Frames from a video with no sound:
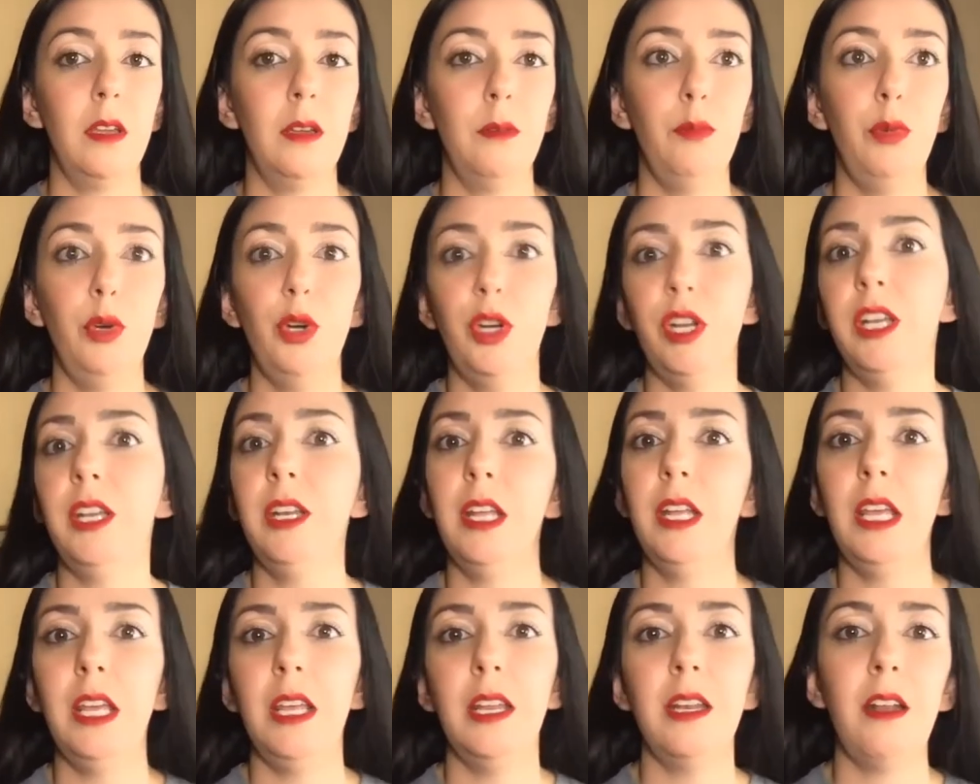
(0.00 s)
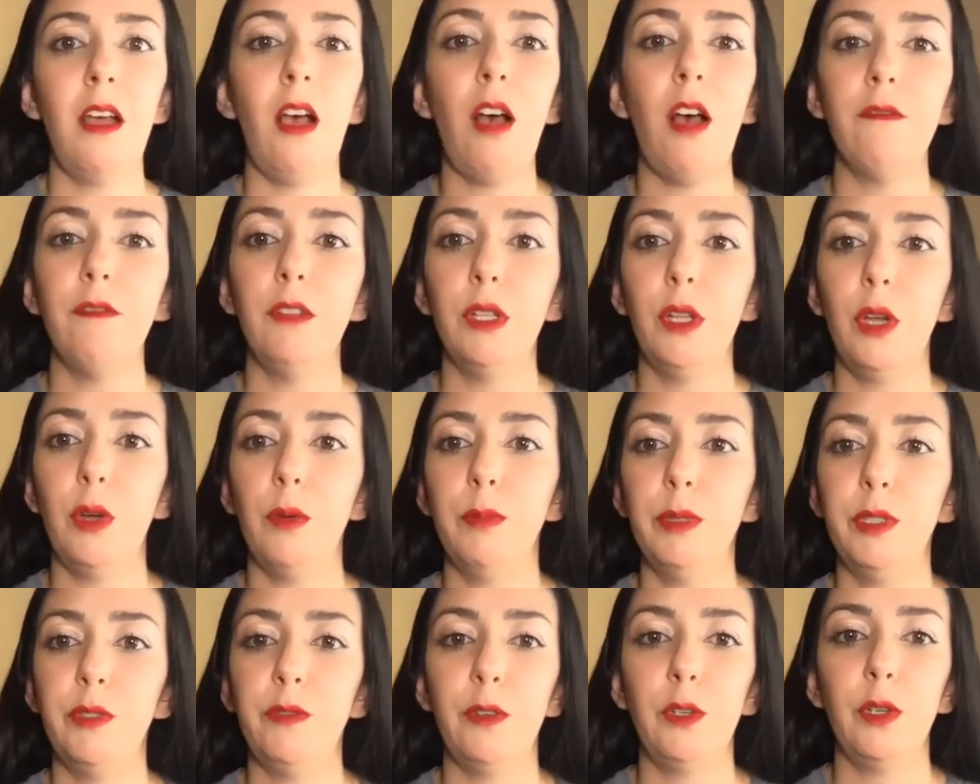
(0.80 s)
put it in
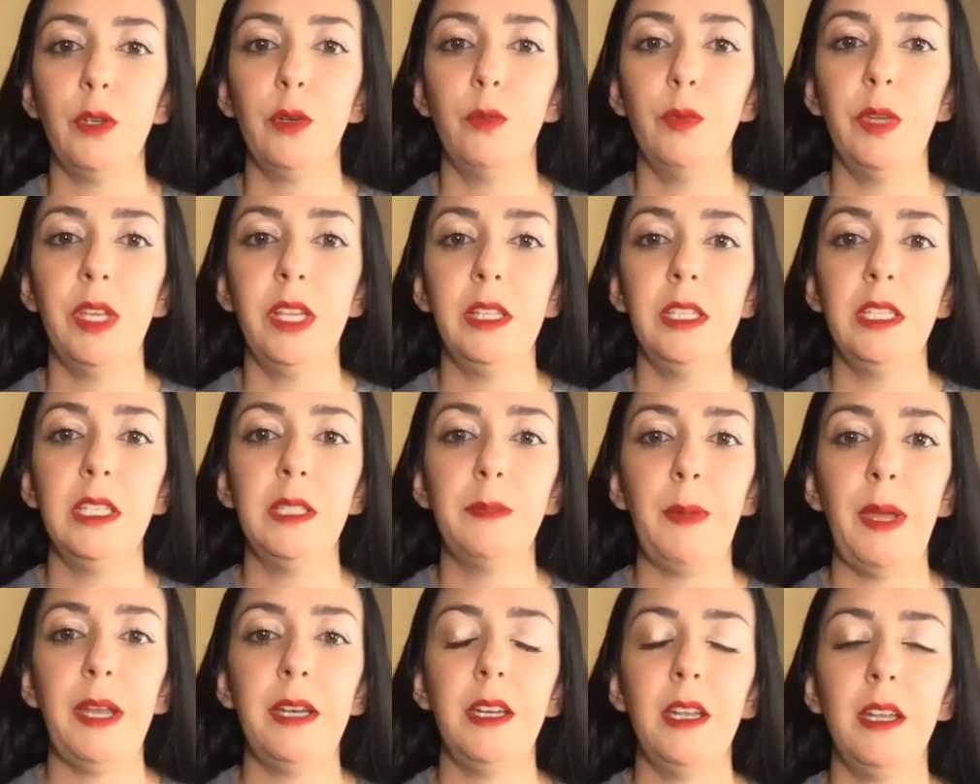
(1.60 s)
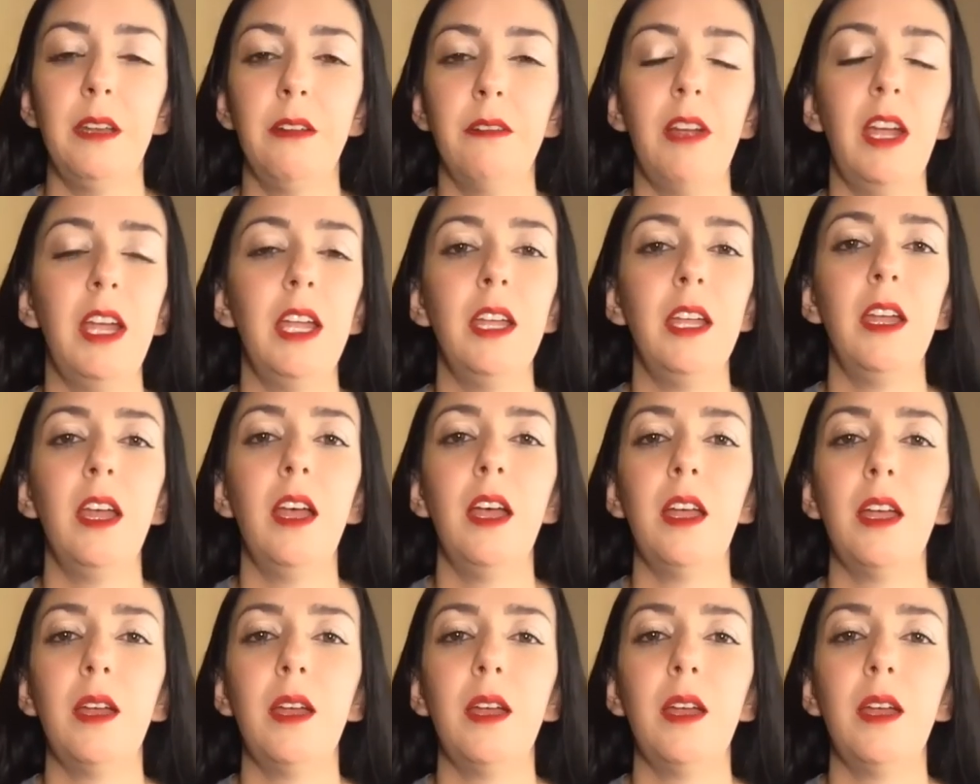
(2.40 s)
envelopes for weekly spending, right?